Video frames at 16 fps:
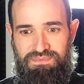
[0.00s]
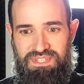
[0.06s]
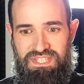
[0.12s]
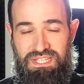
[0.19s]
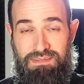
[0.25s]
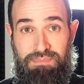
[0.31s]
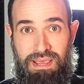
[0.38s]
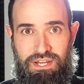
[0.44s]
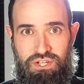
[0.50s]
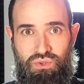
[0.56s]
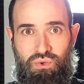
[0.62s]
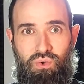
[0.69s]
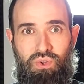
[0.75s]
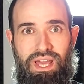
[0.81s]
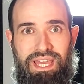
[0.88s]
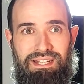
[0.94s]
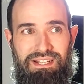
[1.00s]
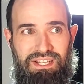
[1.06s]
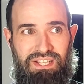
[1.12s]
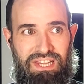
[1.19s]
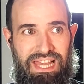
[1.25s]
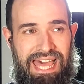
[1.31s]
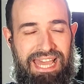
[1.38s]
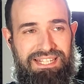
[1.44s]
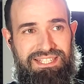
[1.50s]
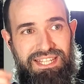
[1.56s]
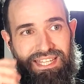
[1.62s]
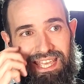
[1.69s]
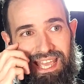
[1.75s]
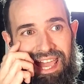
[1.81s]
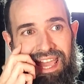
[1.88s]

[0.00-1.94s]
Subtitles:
spatial and galactic,